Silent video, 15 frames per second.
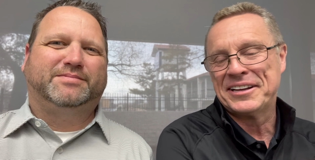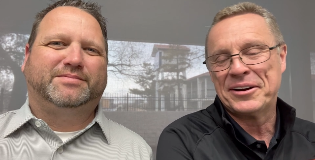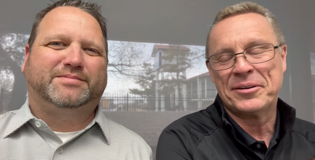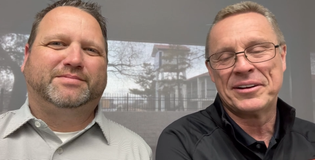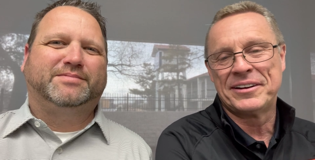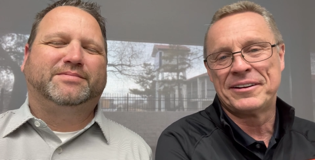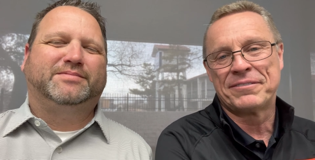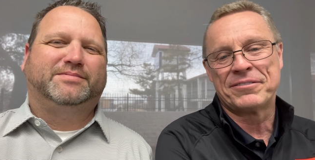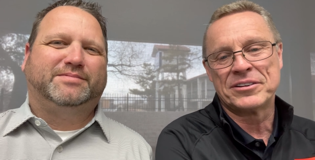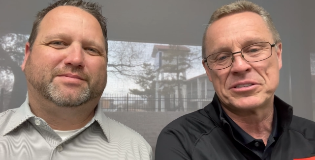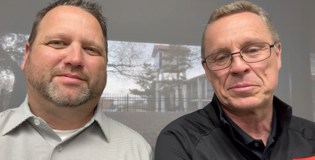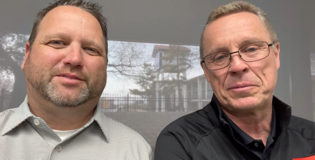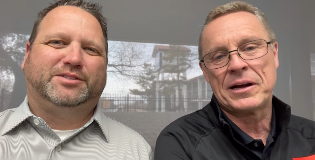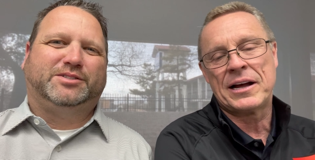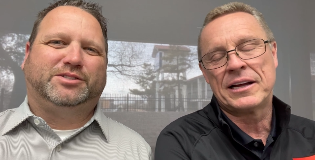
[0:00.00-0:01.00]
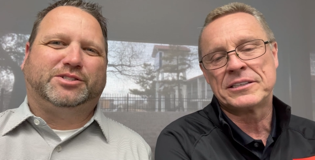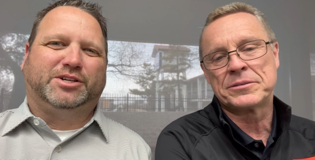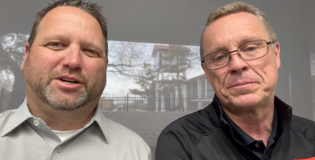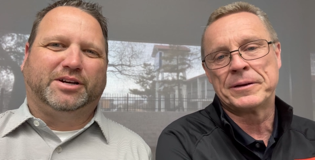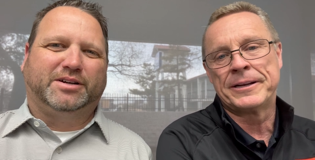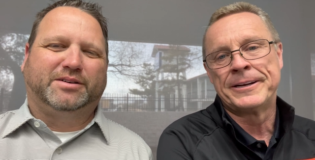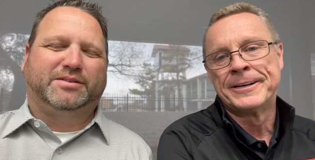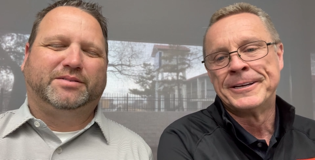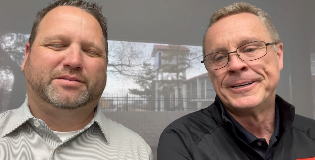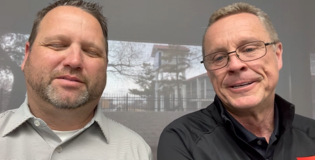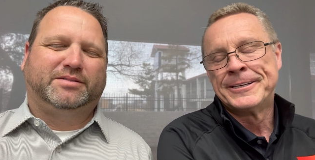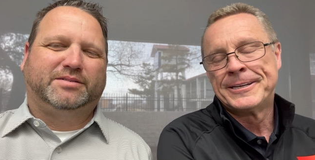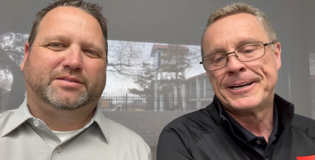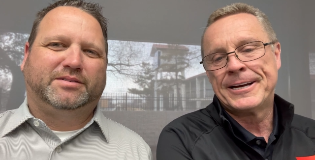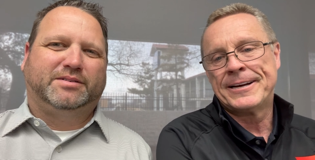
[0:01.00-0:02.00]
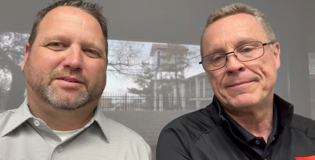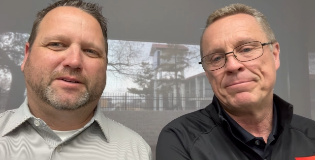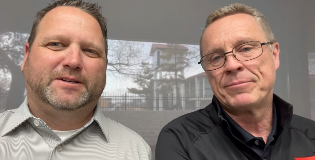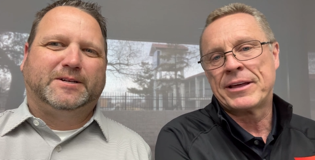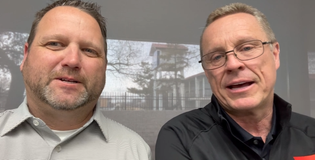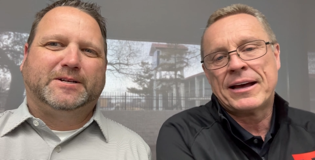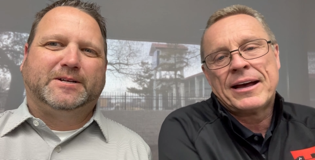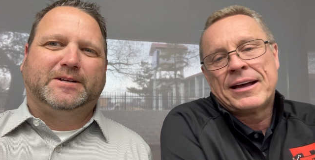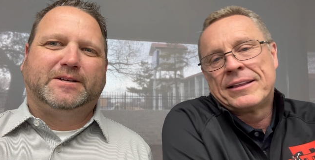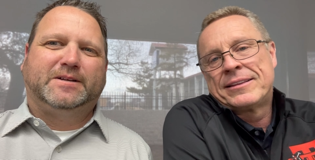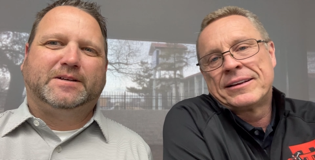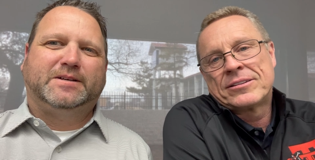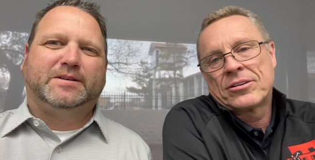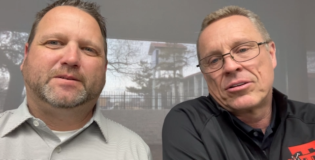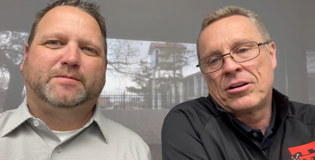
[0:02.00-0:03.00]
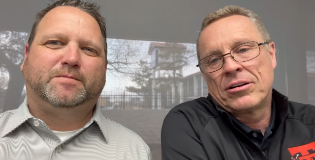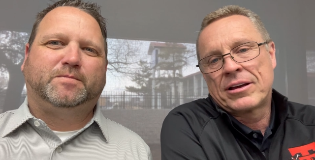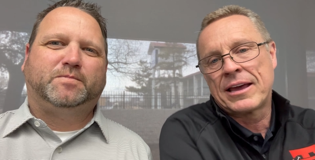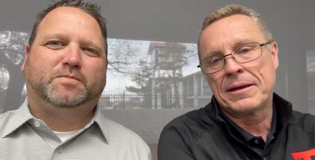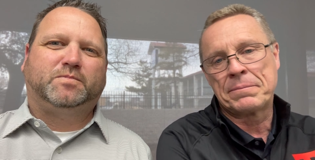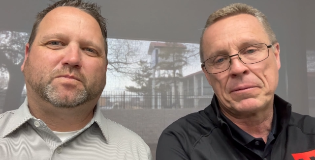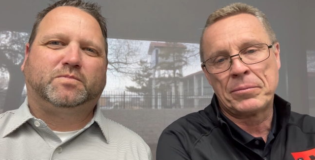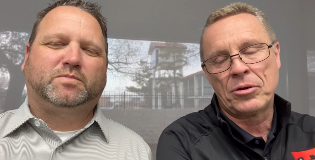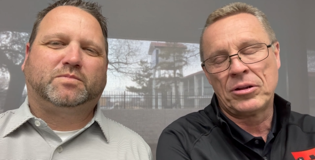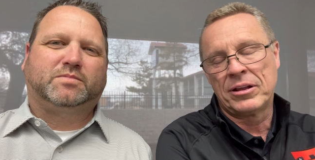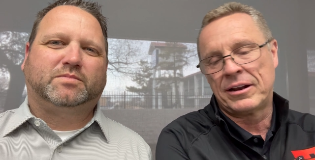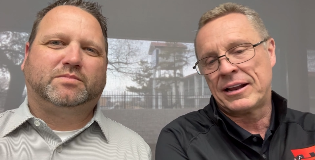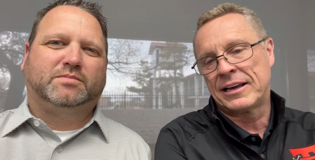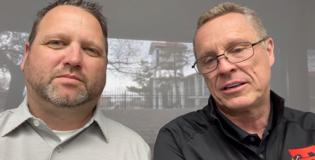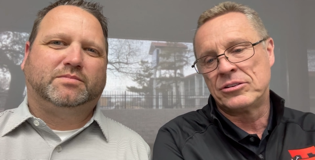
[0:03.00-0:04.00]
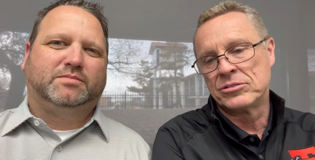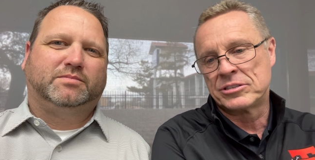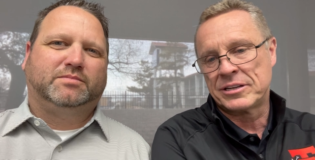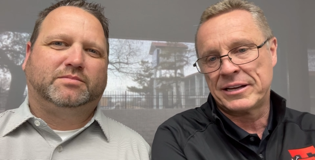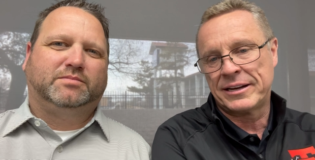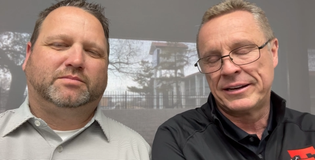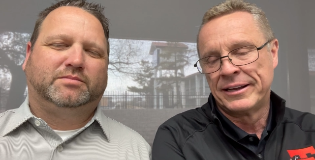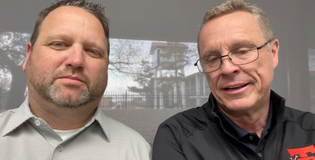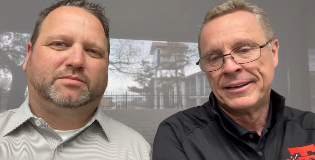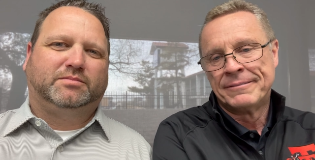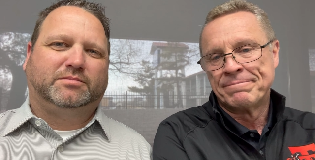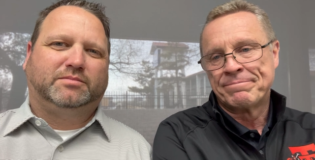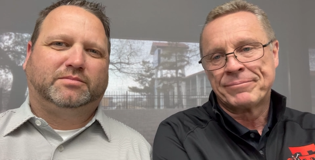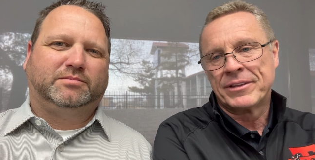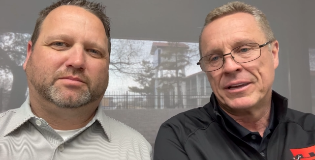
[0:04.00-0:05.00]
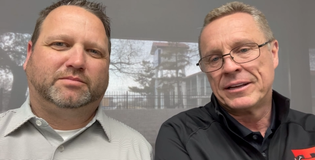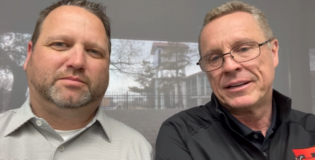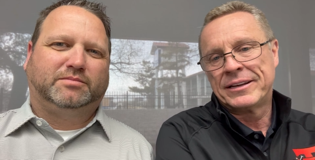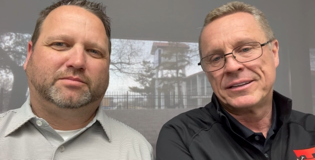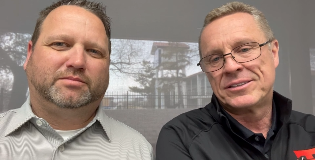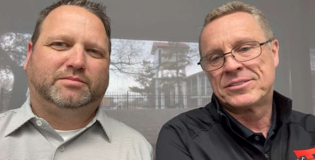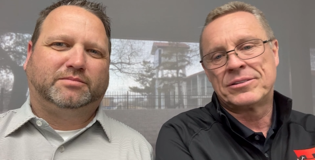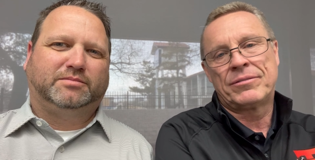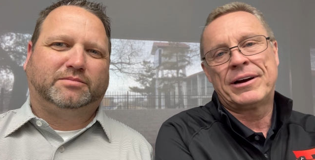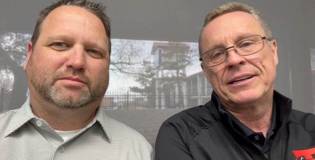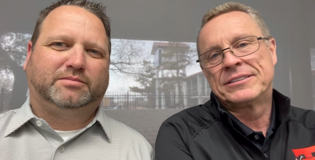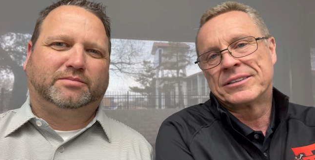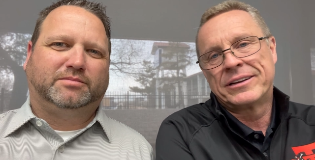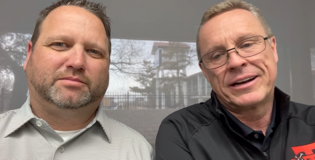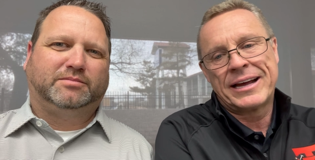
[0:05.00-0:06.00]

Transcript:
Speaker 1: know, at different spots. Sure. But um, I, I think they're all capable. And like you said, Hudson White's a good